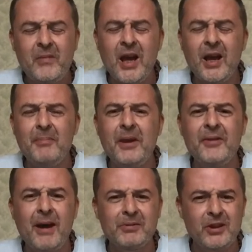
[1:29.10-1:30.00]

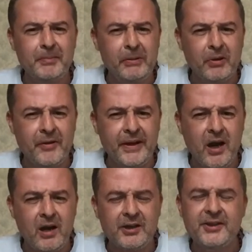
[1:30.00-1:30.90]
That was going to be one of the
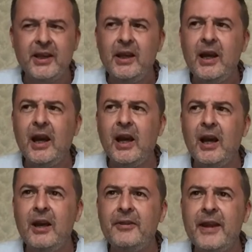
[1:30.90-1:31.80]
arcs.
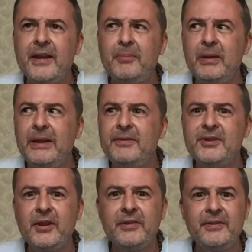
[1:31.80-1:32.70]
Then I believe
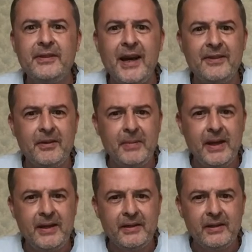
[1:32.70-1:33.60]
Son of
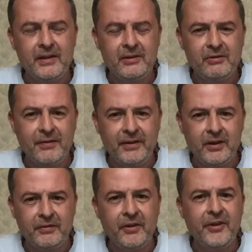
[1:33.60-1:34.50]
Dathomir, the graphic
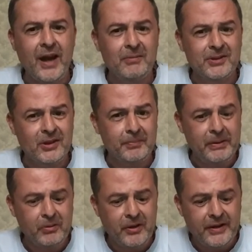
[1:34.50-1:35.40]
novel, that was going to
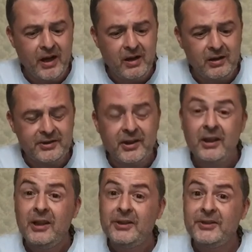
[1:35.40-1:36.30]
be one of the arcs.
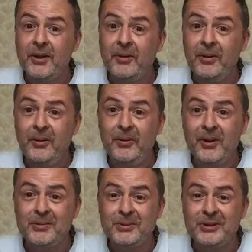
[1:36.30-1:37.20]
So who
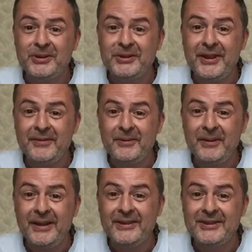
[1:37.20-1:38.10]
knows, we should just have to
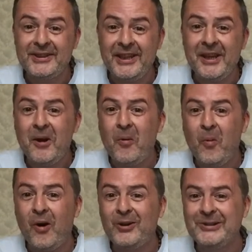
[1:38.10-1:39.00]
wait and see
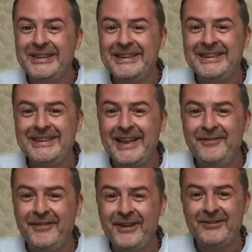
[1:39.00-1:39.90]
what goodies
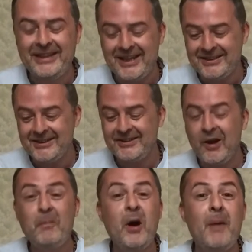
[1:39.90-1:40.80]
Dave Filoni has in
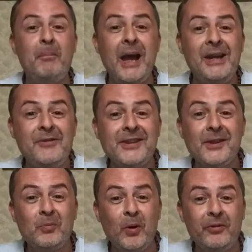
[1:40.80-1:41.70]
store. But I bet you there's
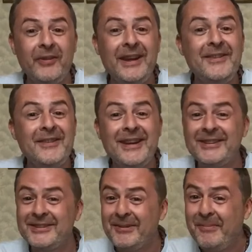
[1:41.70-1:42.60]
a wolf in there
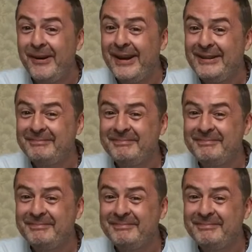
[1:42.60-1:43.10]
somewhere.